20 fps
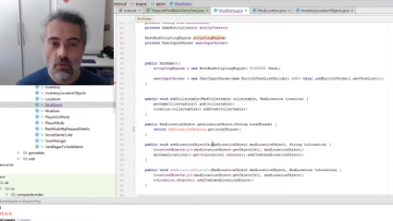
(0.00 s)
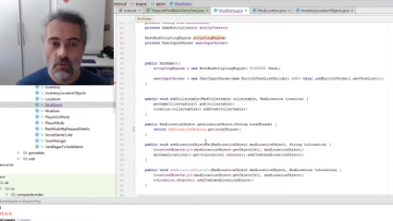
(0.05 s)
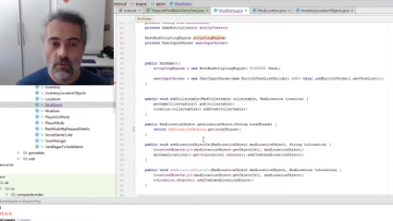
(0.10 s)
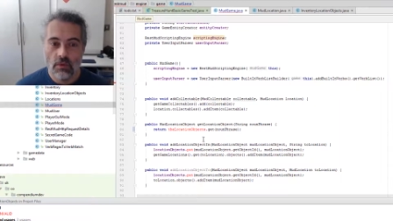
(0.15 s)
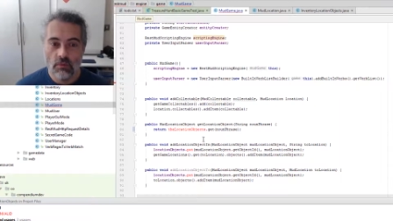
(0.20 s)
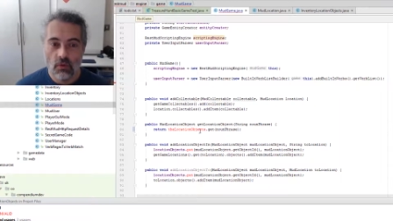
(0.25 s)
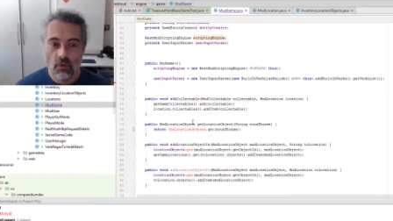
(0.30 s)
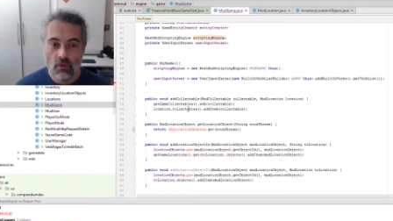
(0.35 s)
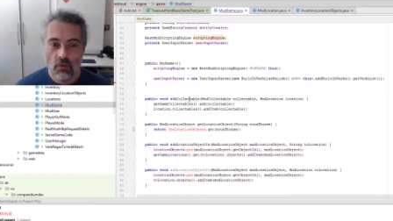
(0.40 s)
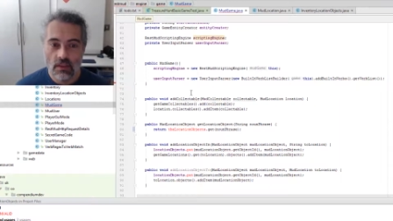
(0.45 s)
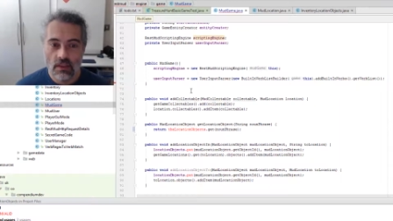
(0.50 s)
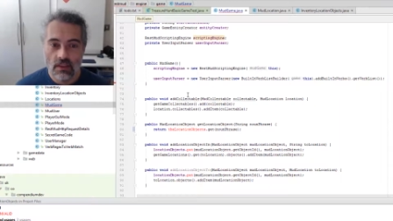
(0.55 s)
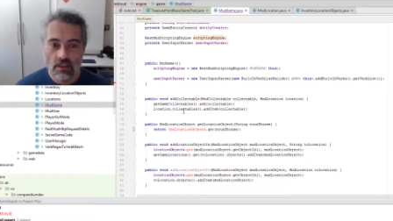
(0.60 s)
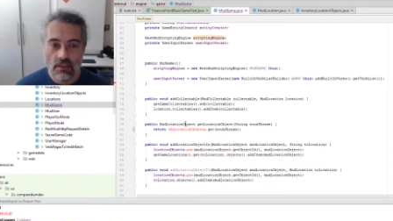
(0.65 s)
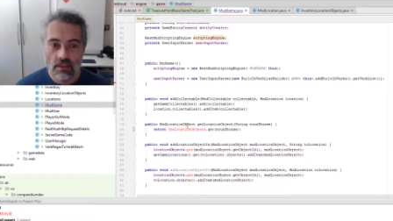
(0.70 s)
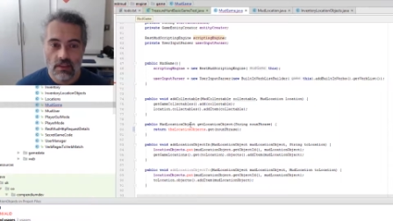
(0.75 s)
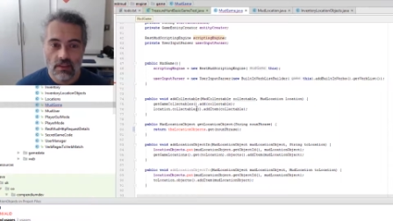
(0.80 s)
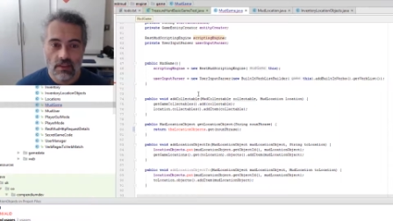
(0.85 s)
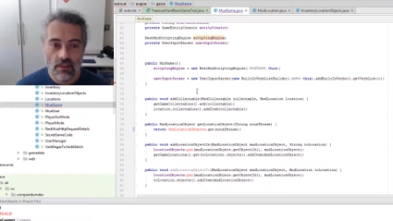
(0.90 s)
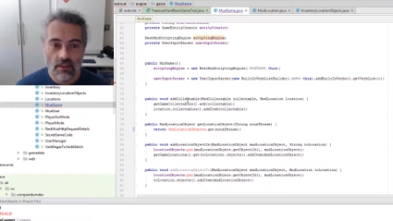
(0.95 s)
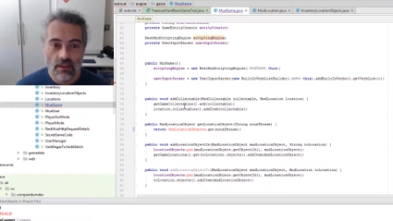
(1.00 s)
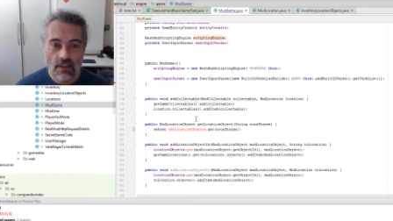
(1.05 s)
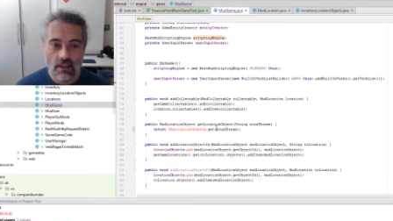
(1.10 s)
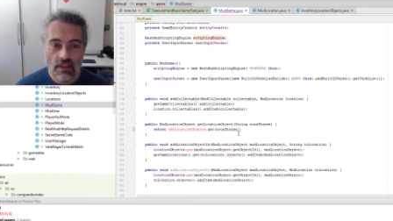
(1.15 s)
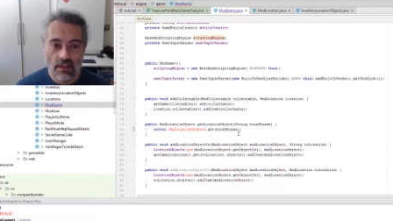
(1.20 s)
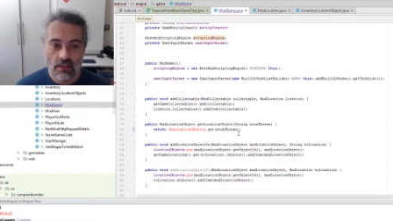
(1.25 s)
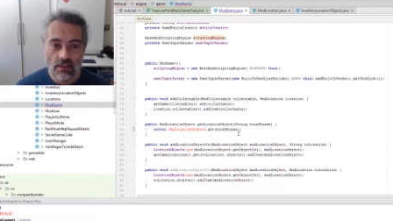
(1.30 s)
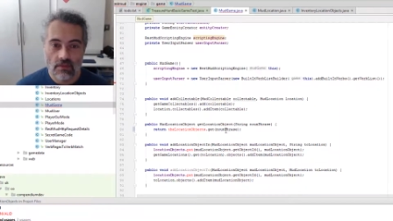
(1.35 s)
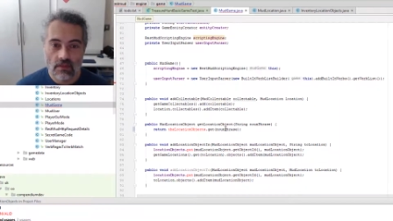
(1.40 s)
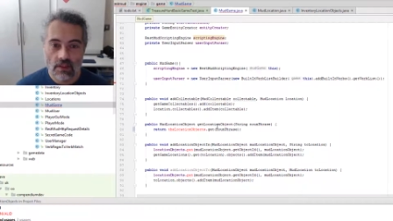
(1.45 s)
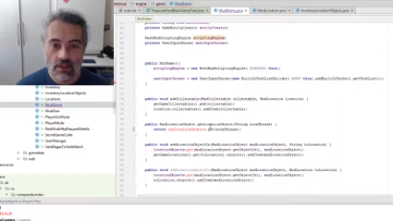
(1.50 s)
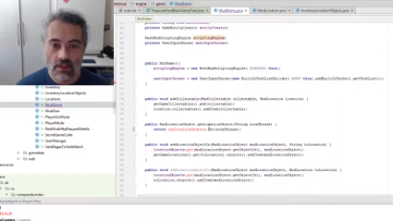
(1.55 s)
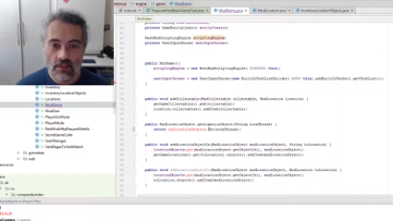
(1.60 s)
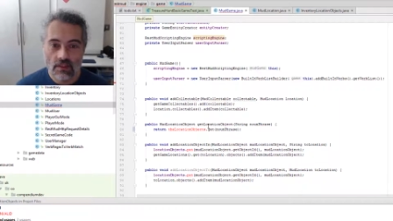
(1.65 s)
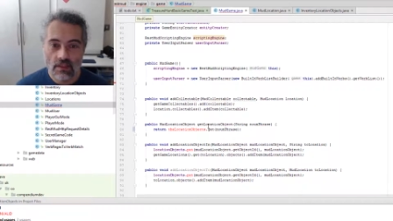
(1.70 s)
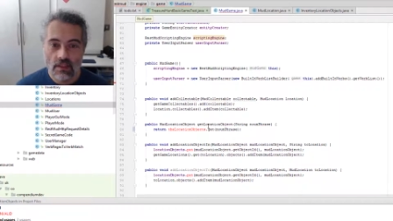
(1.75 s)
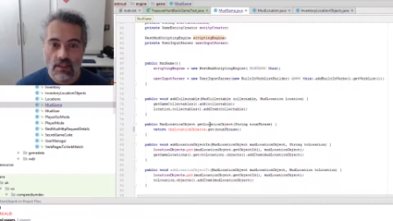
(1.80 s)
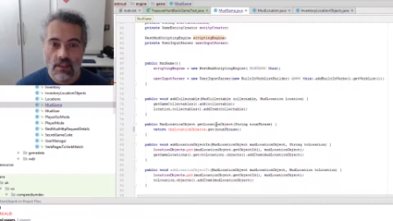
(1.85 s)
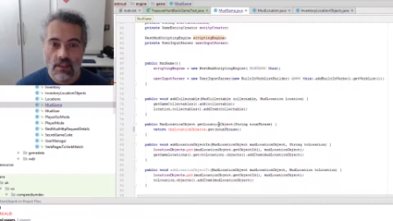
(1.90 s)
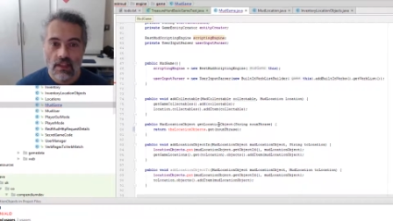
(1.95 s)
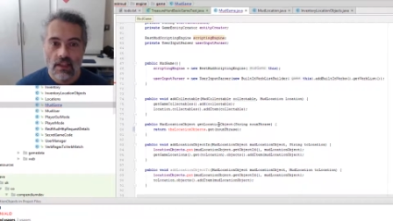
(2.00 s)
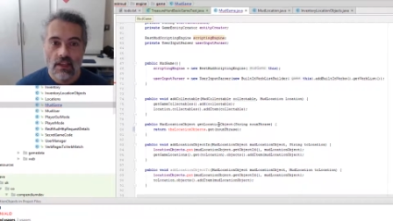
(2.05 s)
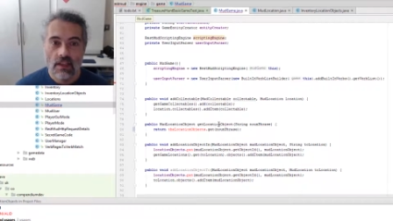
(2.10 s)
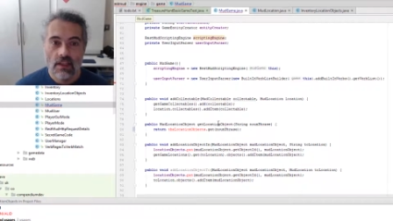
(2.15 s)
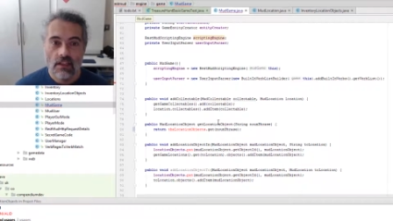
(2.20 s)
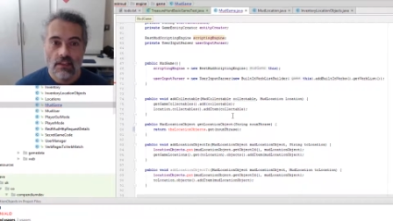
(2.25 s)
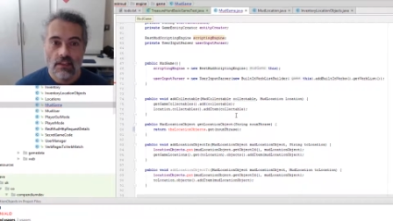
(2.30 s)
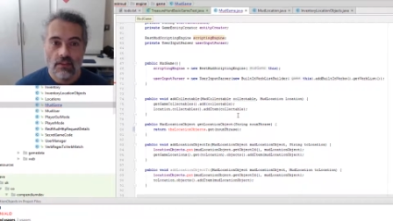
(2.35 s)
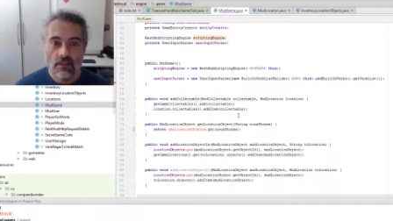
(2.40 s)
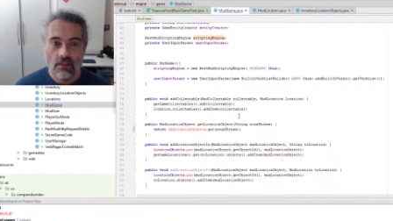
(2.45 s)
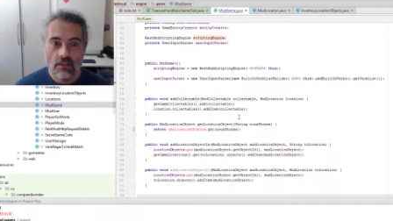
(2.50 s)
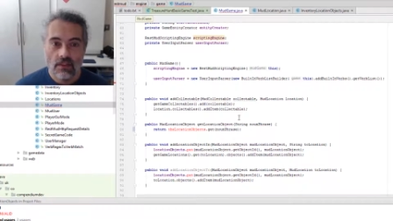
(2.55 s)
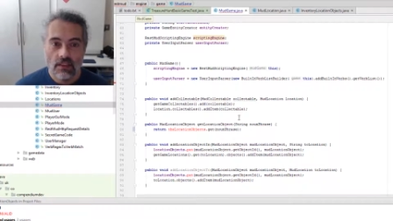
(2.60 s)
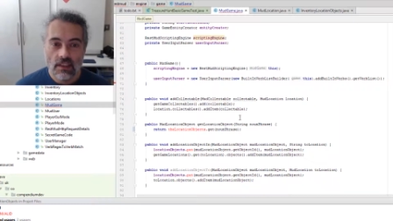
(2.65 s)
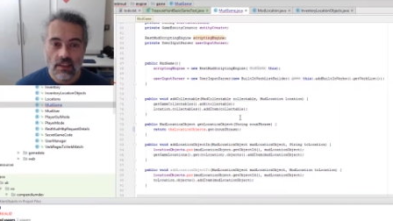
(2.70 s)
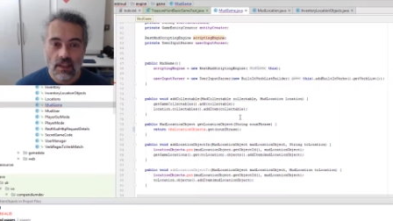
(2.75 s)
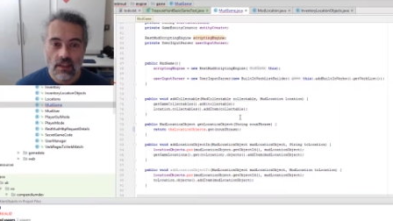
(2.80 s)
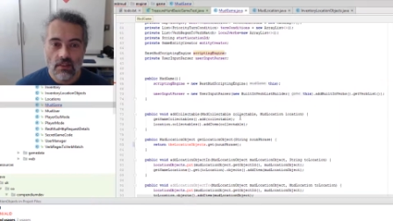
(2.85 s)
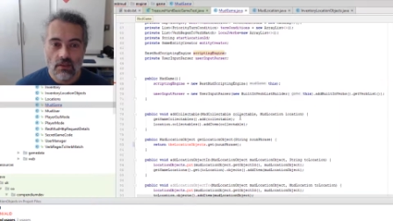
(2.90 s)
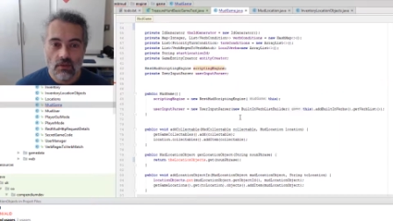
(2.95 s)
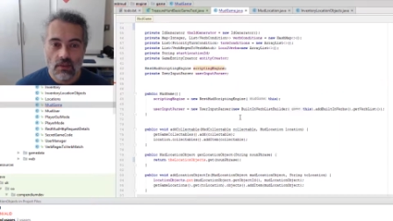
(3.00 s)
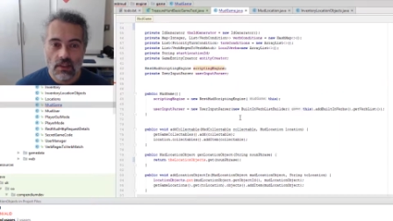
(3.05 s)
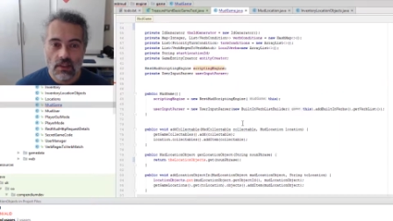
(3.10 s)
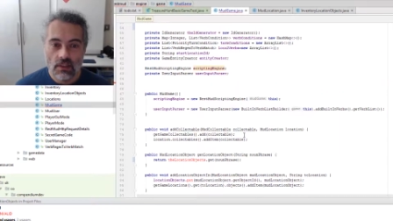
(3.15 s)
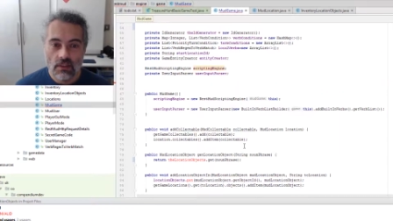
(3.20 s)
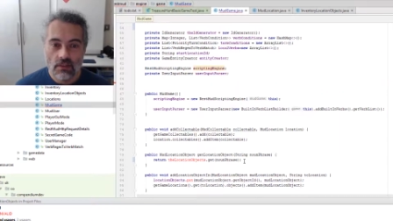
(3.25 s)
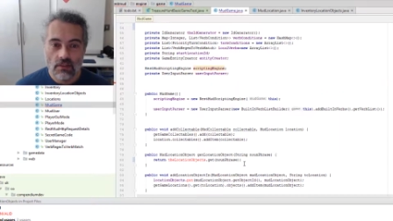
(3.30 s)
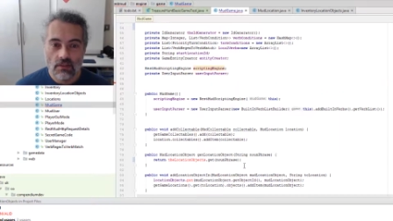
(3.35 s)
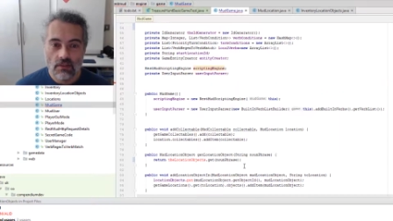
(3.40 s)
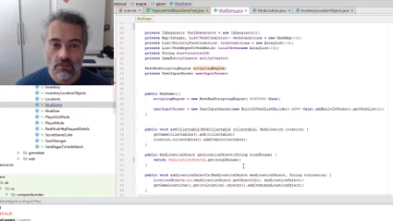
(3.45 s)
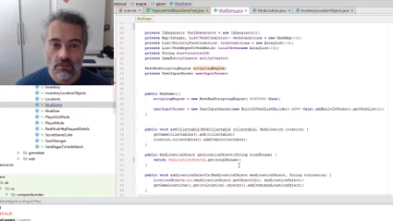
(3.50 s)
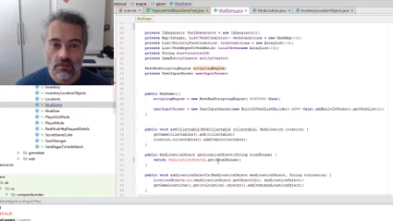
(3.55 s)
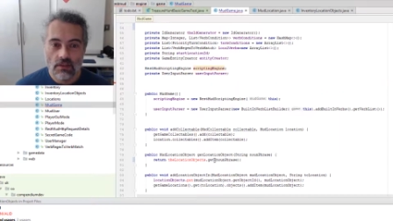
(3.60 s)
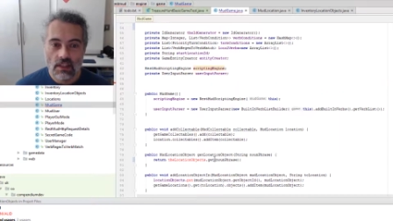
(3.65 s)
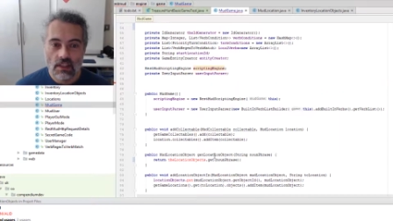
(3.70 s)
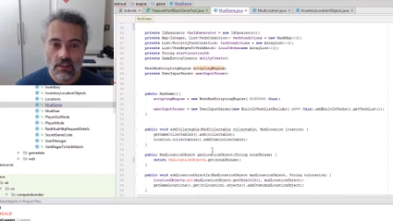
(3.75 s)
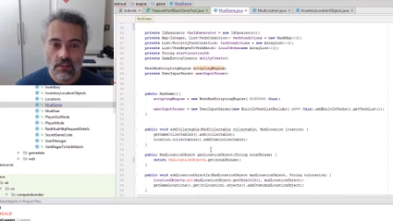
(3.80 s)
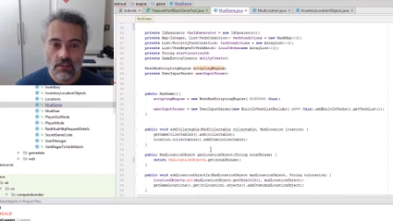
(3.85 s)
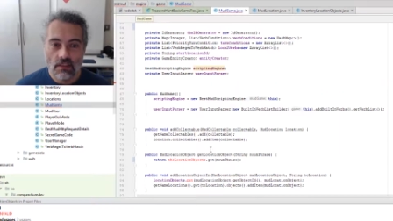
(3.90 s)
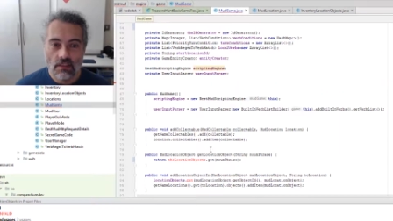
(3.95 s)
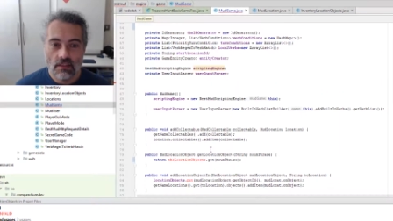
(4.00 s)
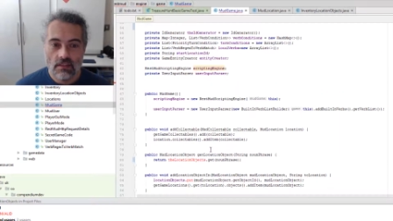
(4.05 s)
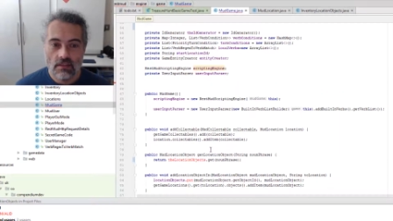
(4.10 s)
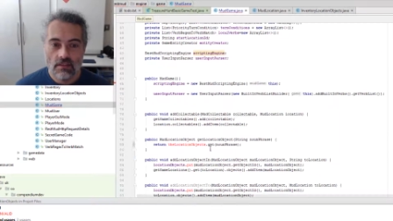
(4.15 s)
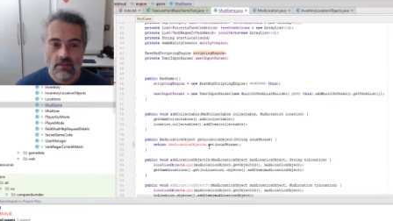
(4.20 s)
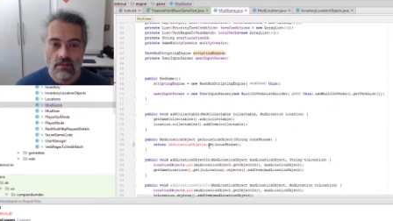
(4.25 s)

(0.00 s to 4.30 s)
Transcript: will be broken here. That's fine. So get location object.